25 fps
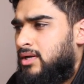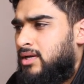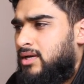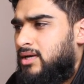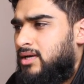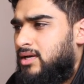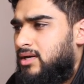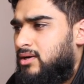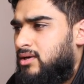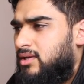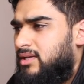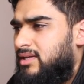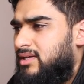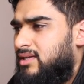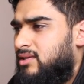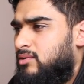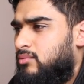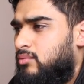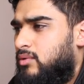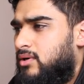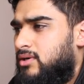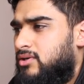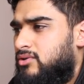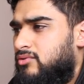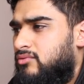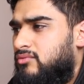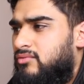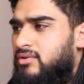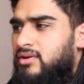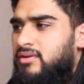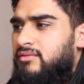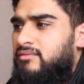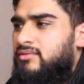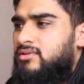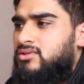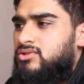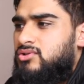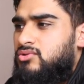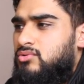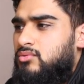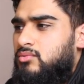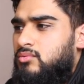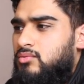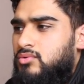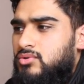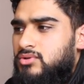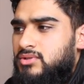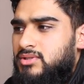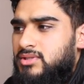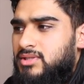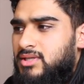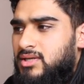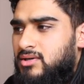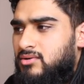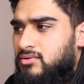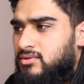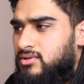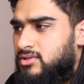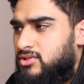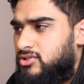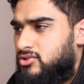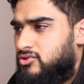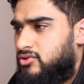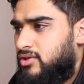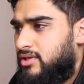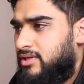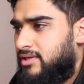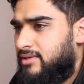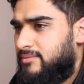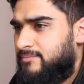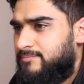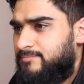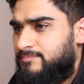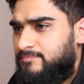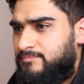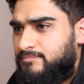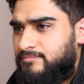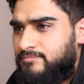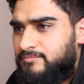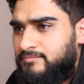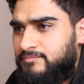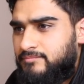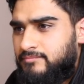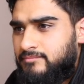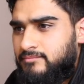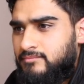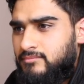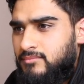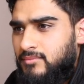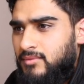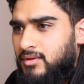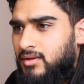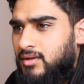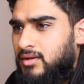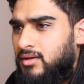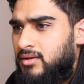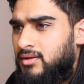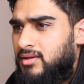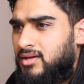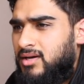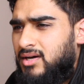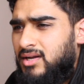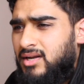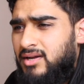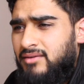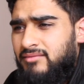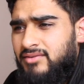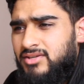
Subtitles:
nearly 1 to 3 risk to rewards on this trade. Now